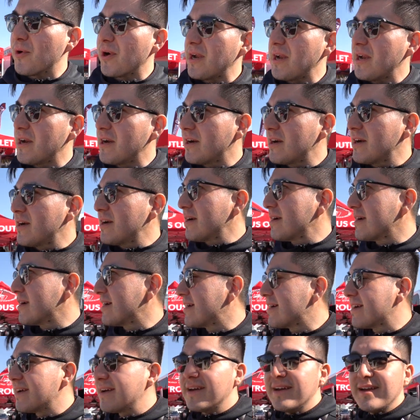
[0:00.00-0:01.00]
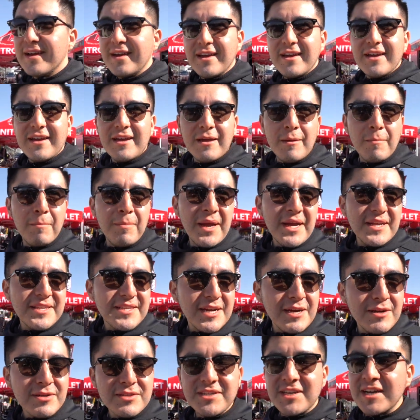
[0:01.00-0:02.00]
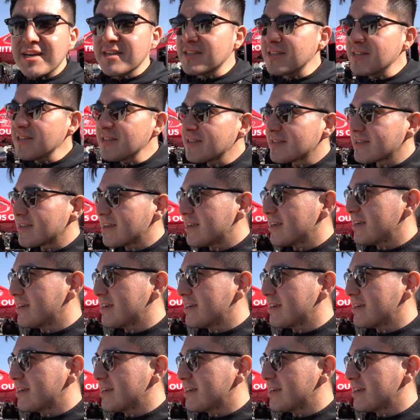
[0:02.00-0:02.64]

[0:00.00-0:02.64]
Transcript: we're here, Baytown, Texas,